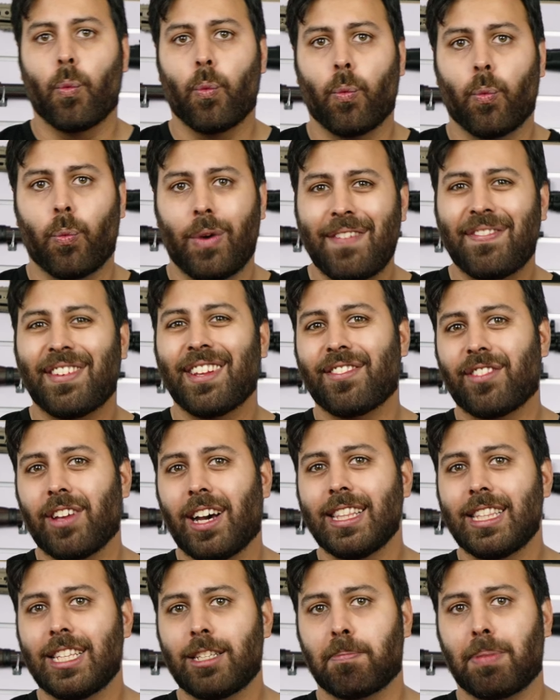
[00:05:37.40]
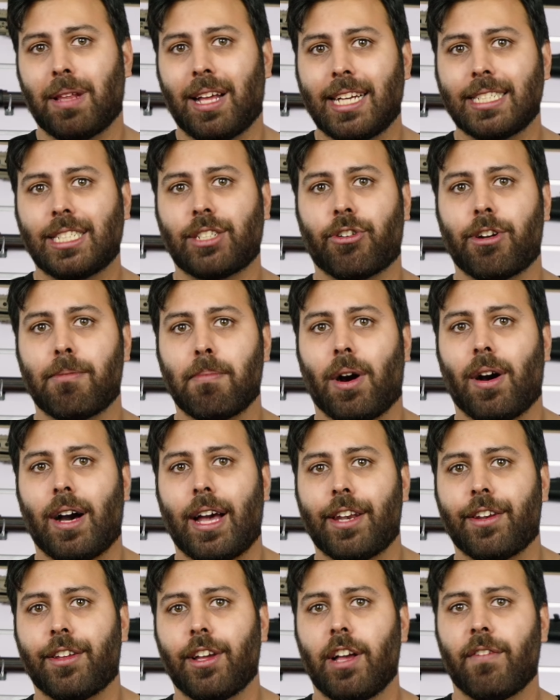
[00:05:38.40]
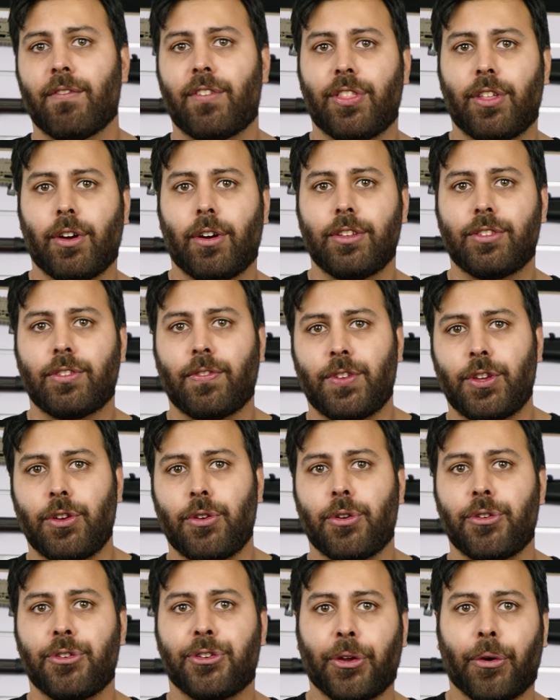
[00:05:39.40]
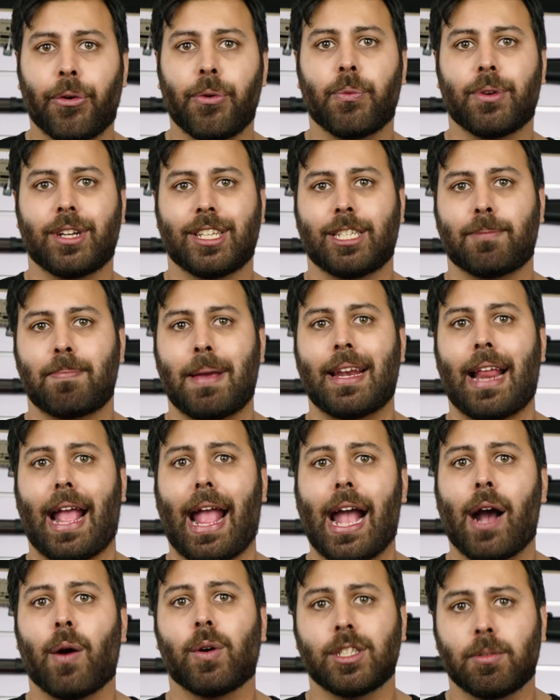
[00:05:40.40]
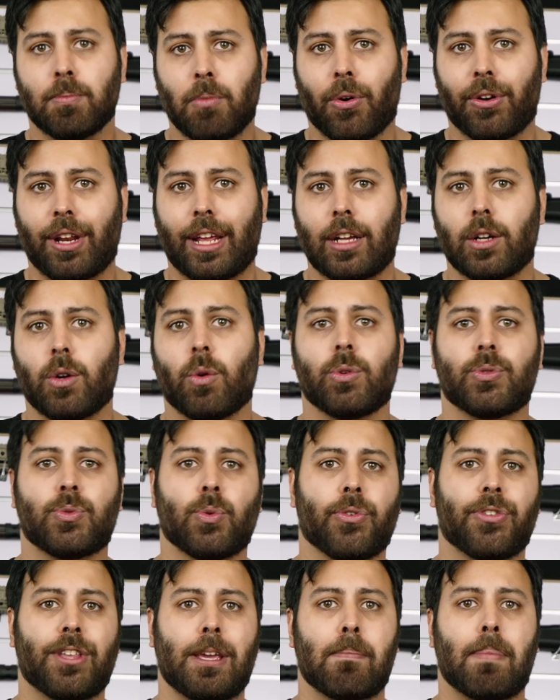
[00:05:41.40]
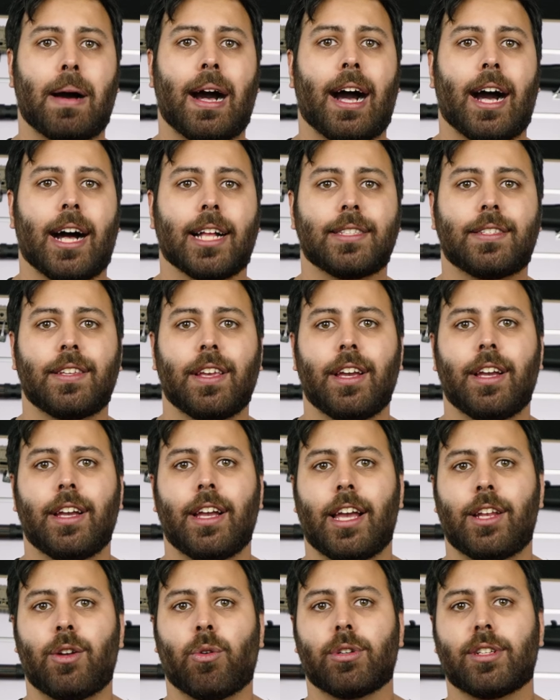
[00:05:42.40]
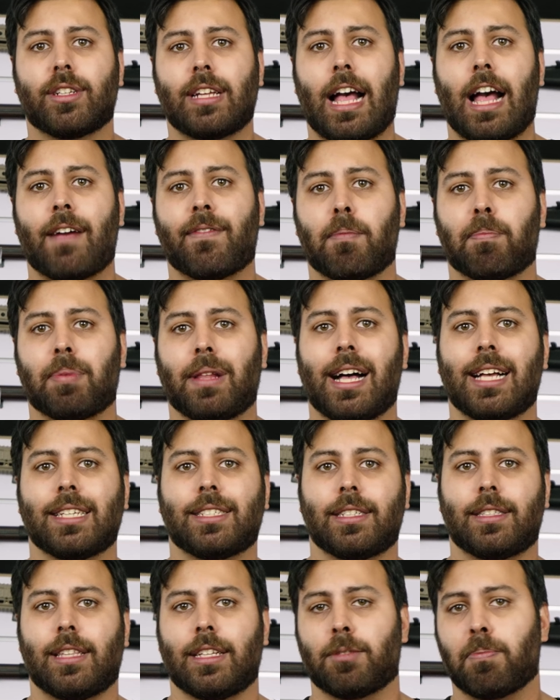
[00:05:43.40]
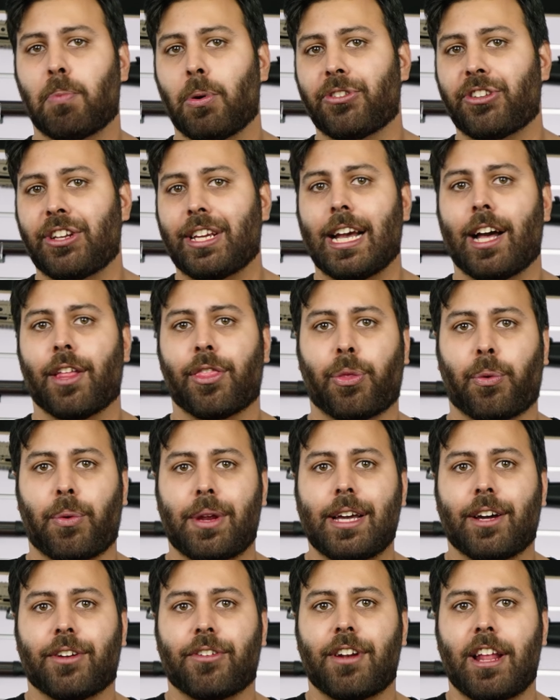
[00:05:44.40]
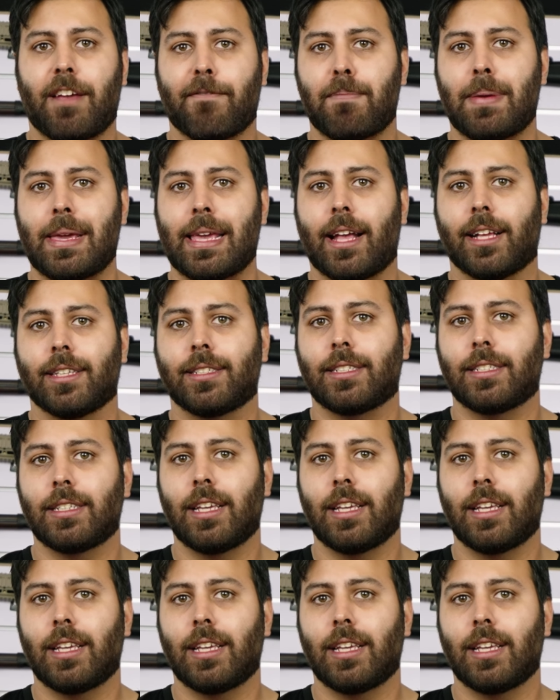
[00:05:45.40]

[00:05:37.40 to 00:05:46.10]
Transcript: We've designed this blaster in mind for those of you who don't want to spend hours modding or sourcing parts in order to have a blaster that's pushing out 300 FPS.